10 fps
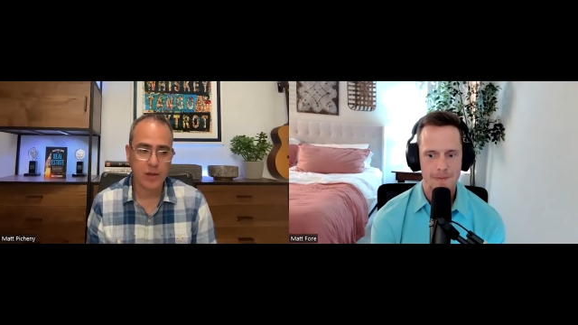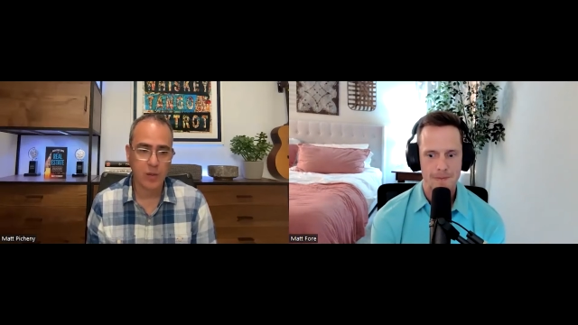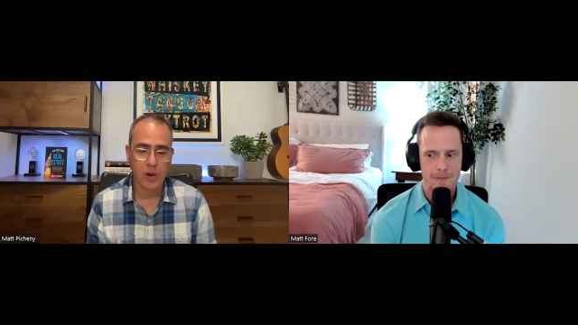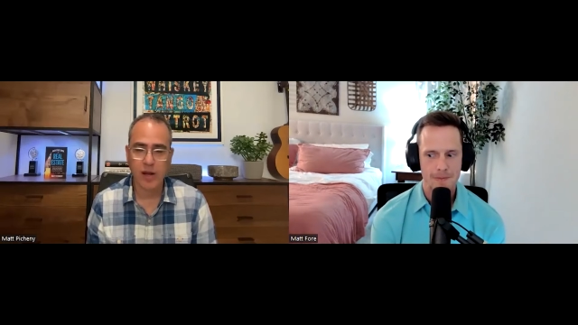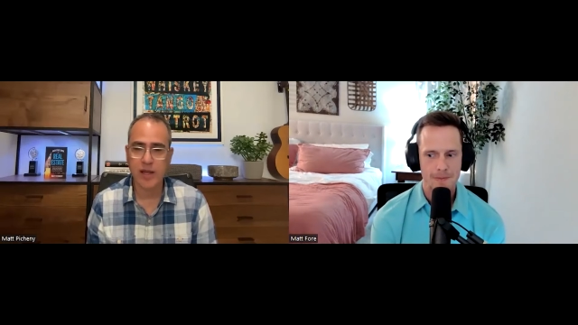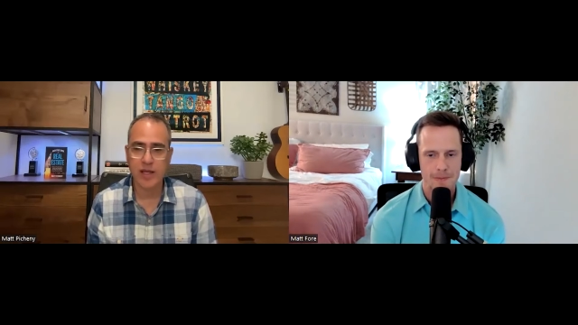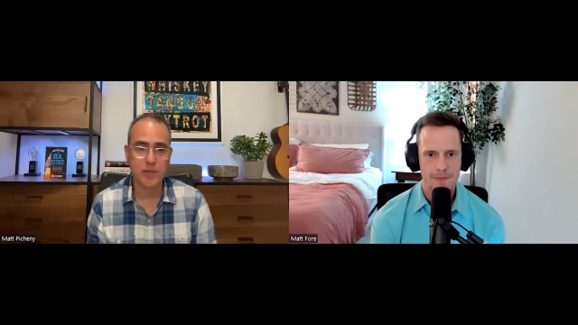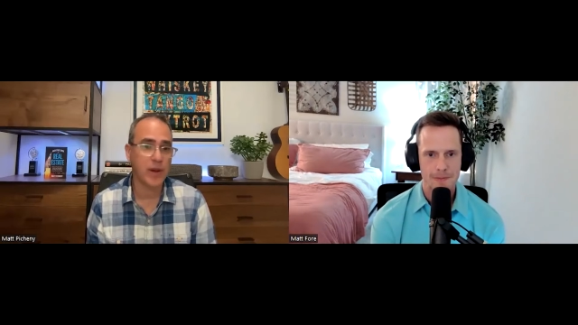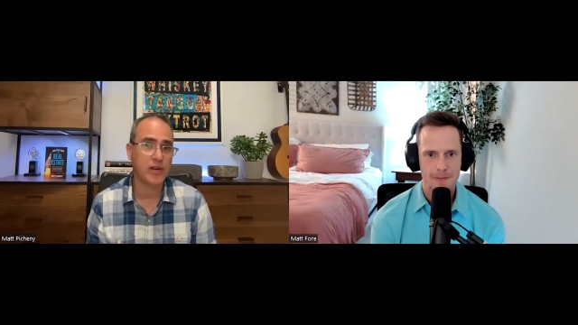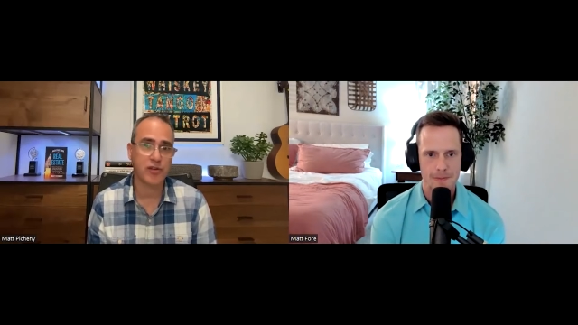Speaker 1: one of
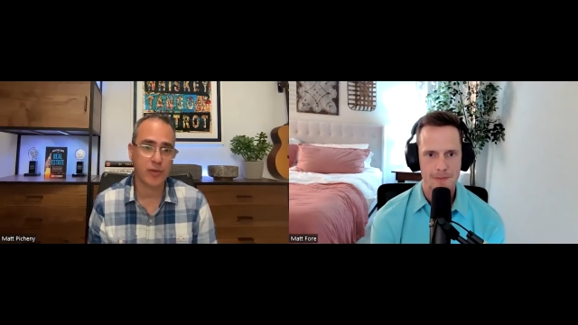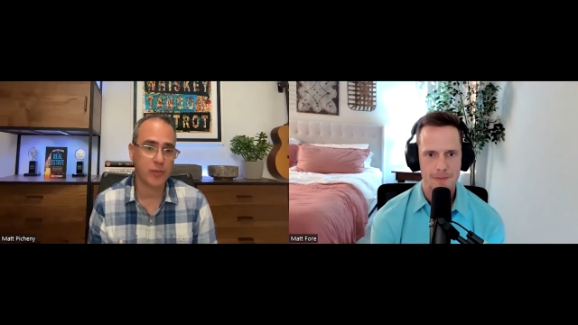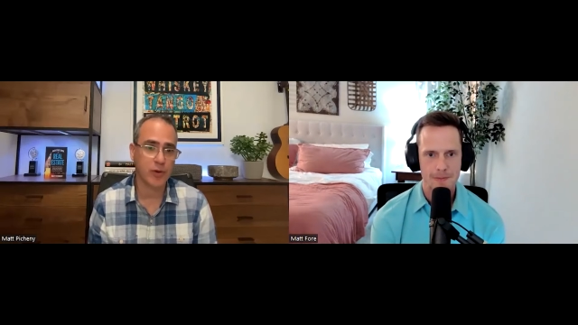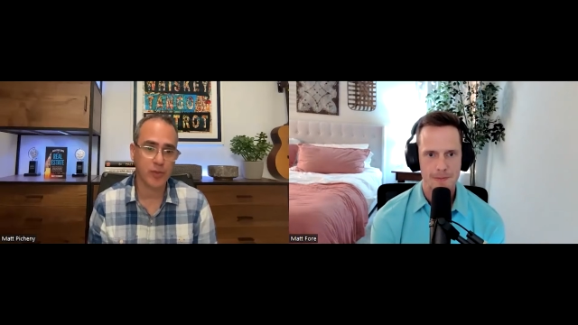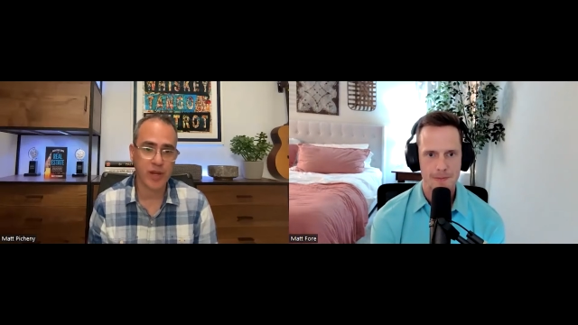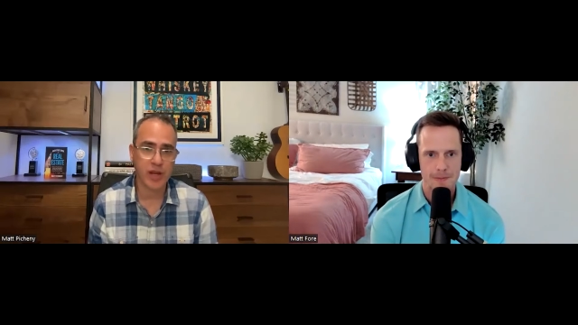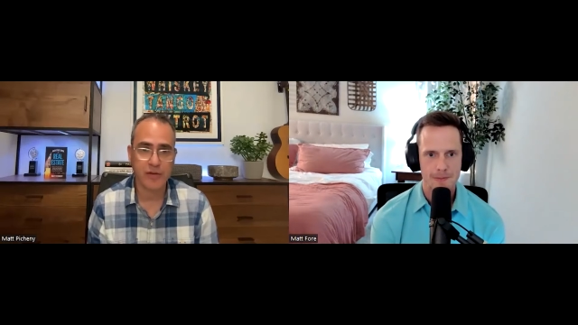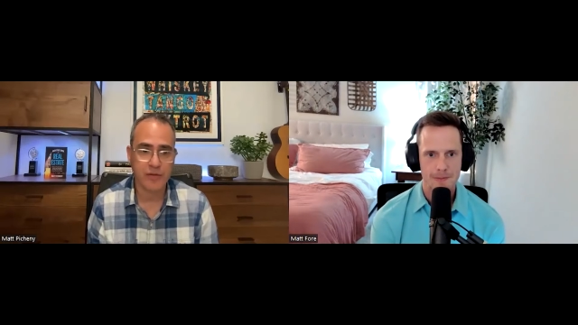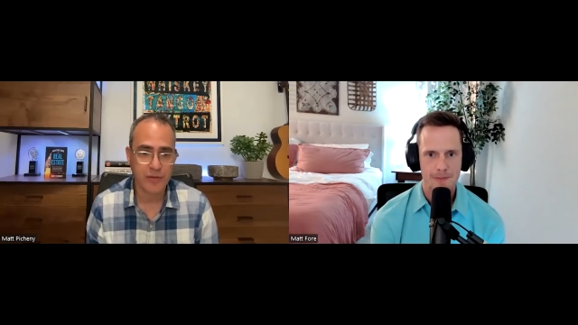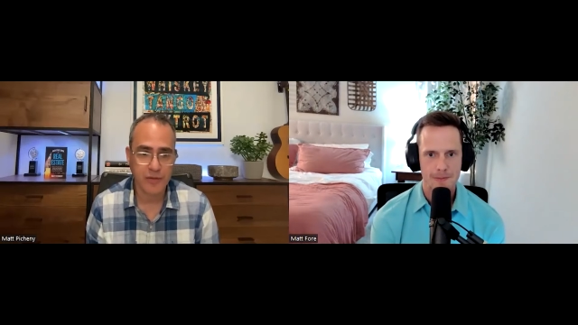these mentorship groups that
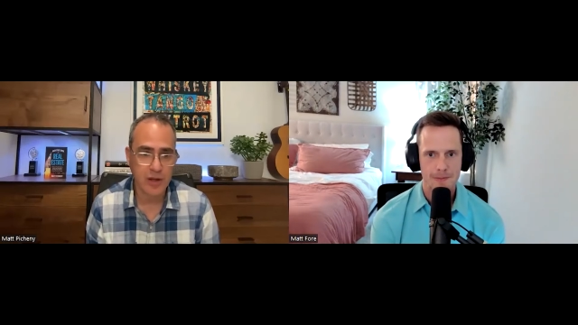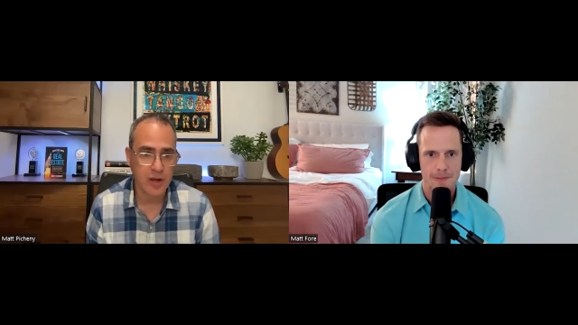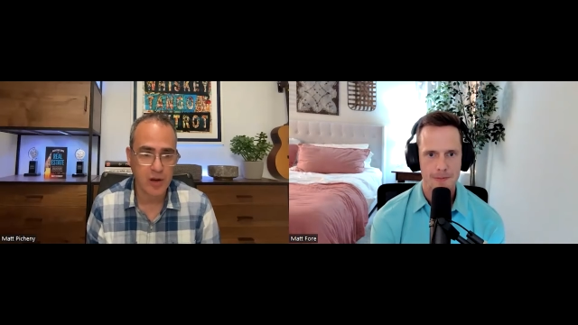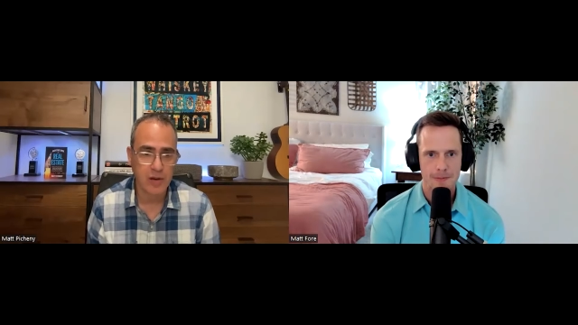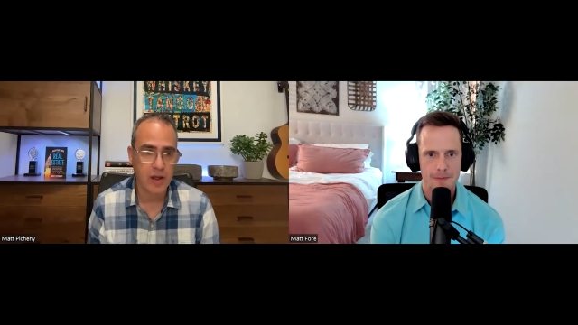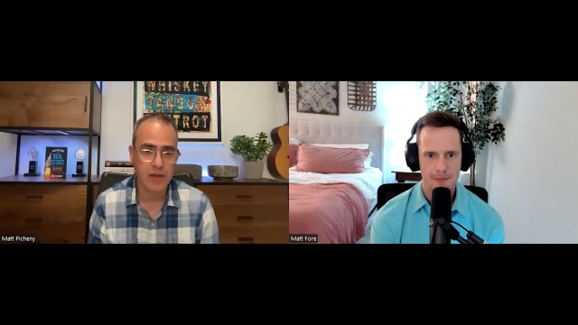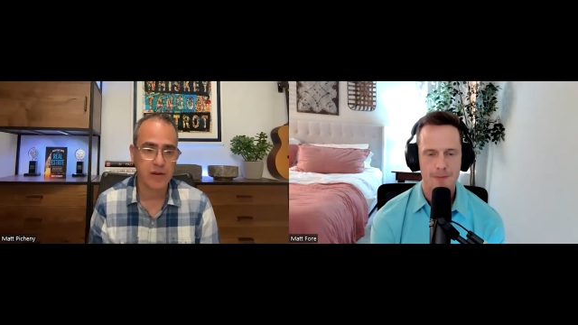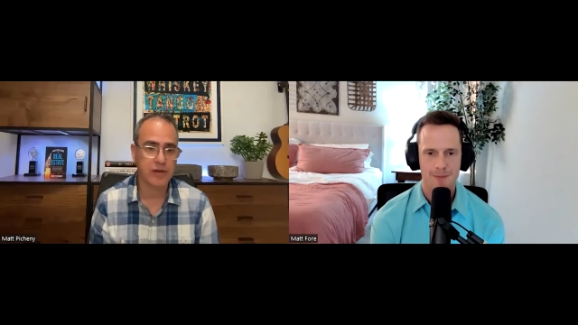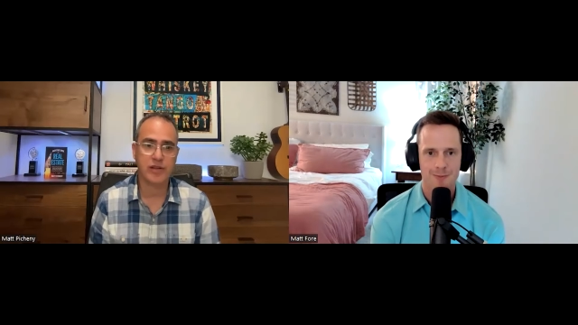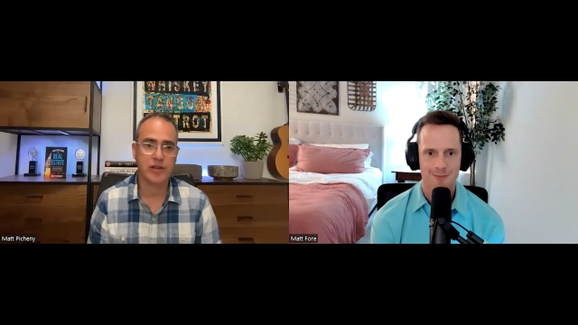that
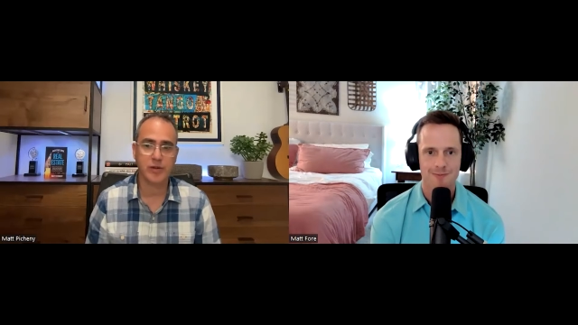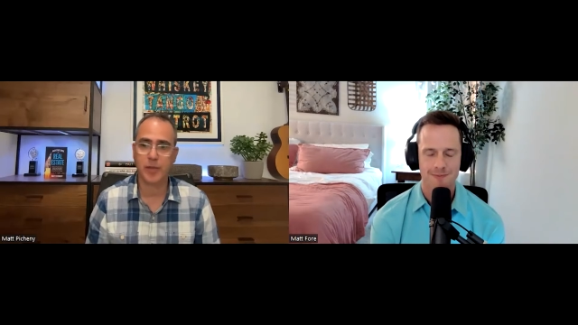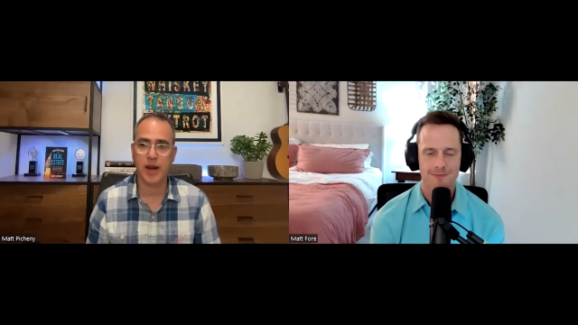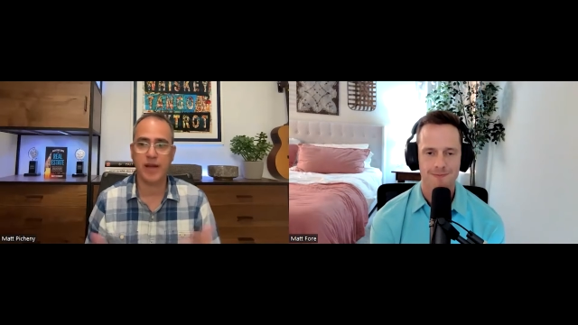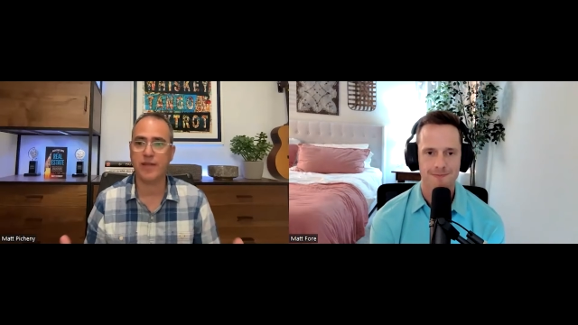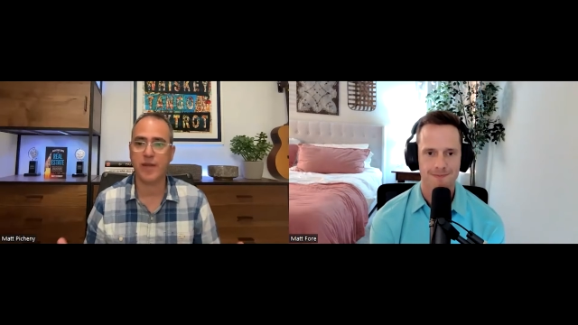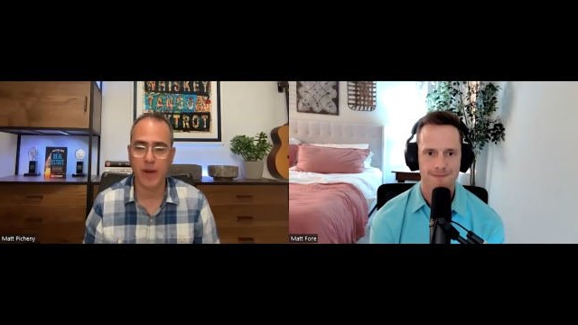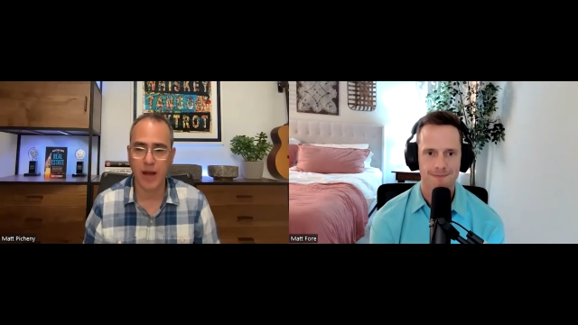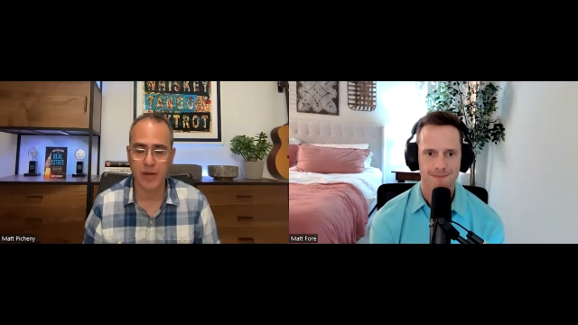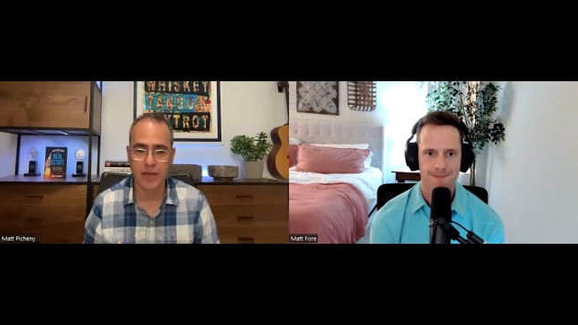there's many of
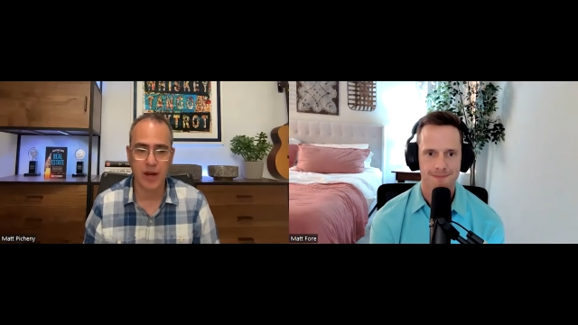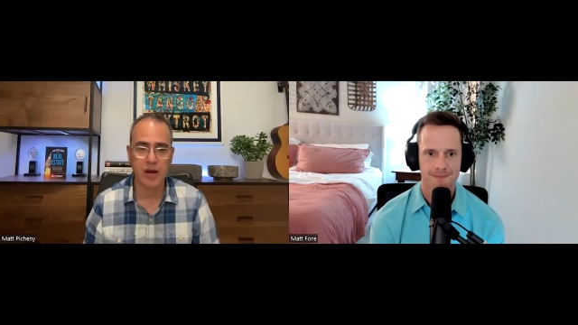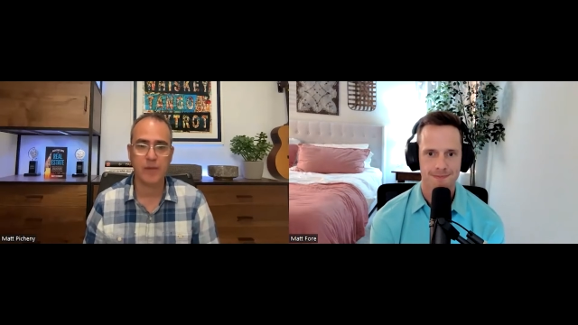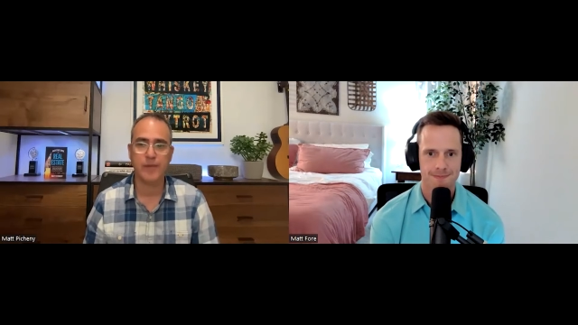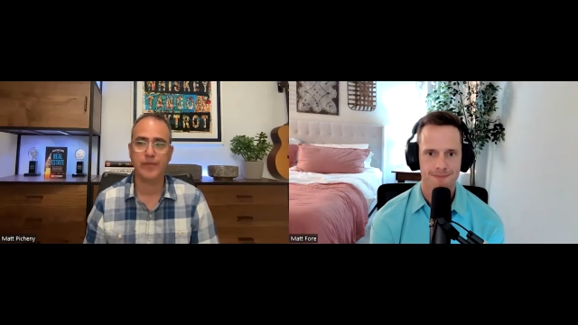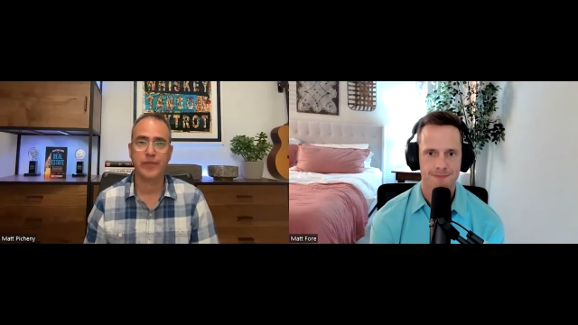them out there.